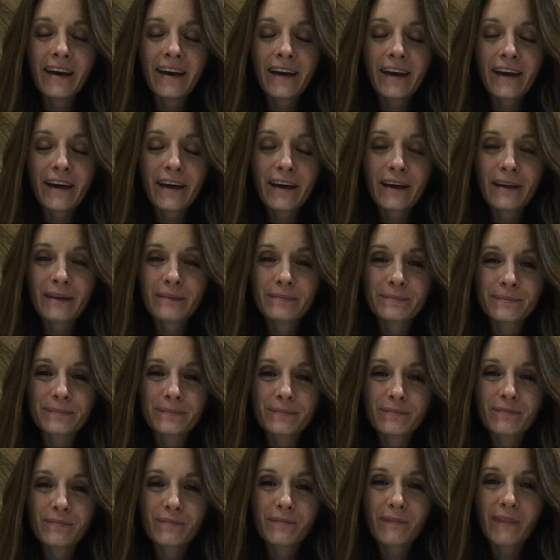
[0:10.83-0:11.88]

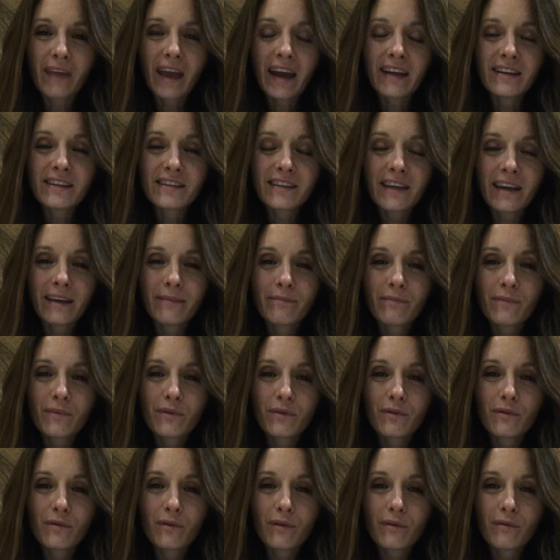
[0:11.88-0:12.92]
I just came
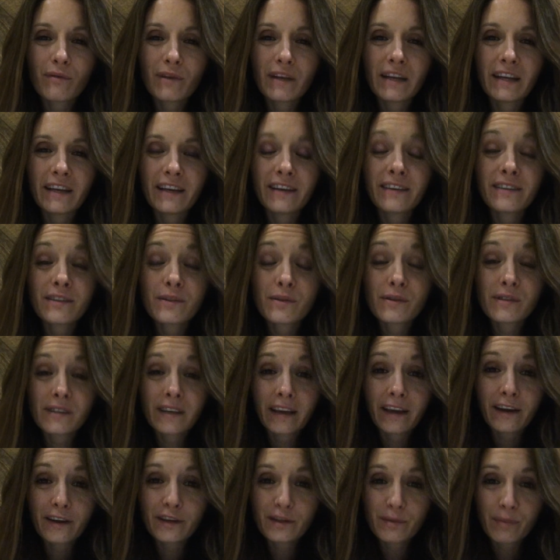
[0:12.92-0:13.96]
through a really
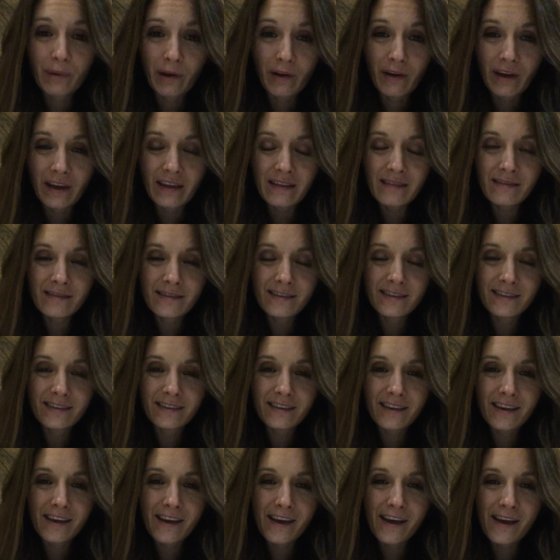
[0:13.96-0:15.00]
interesting
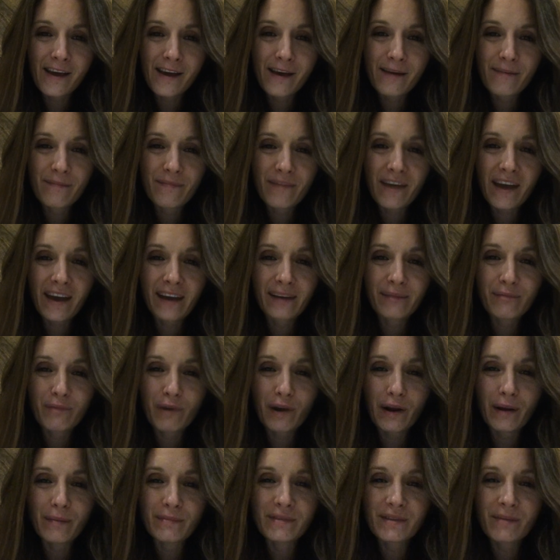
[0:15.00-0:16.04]
experience that
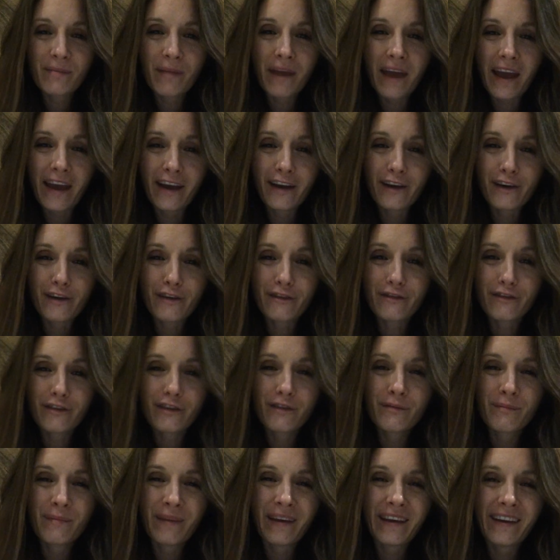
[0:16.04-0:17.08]
brought up some anger
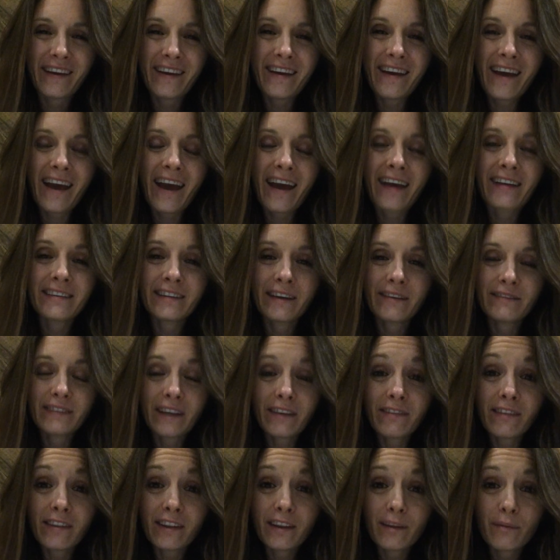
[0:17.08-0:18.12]
for me, and I've
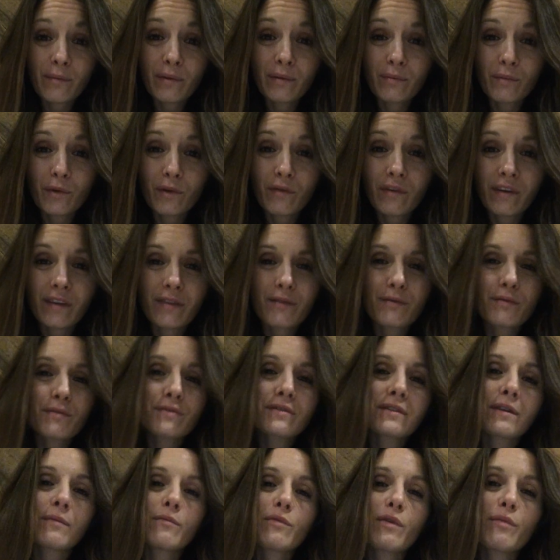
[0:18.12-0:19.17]
definitely been moving through
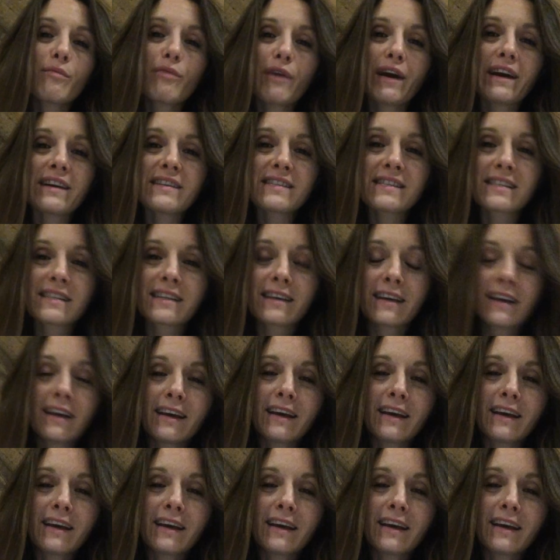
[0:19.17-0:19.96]
some repressed